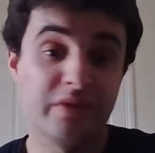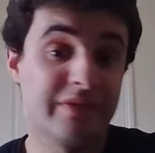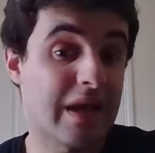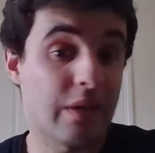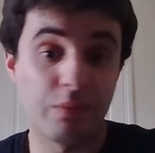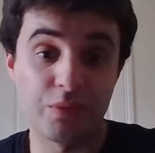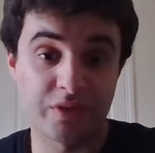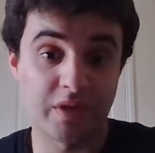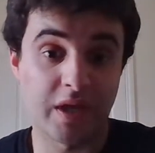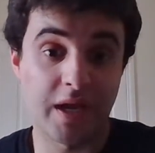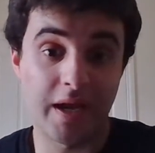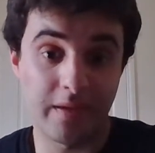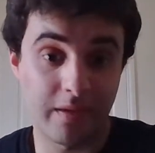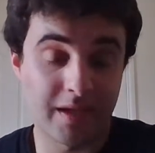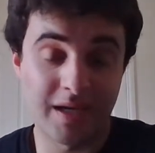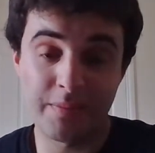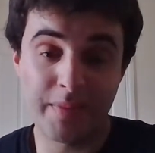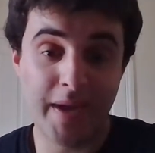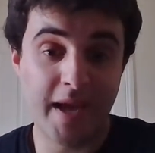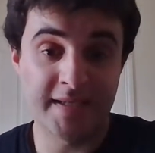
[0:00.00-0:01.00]
That was
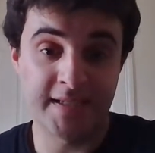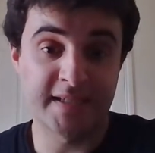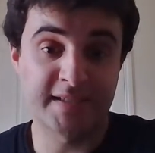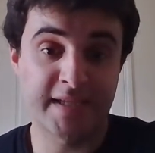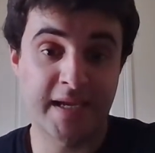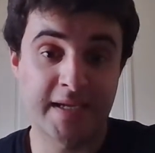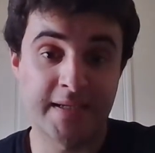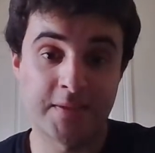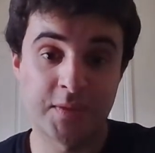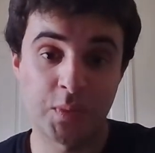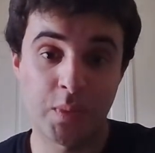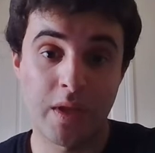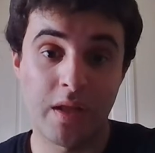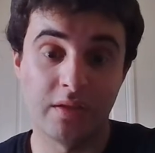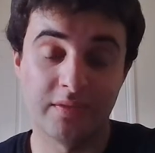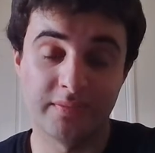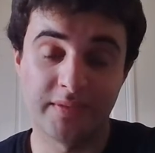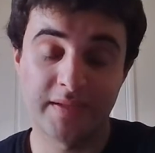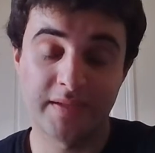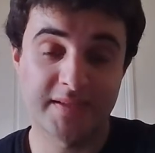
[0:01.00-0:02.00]
an amazing scene as well.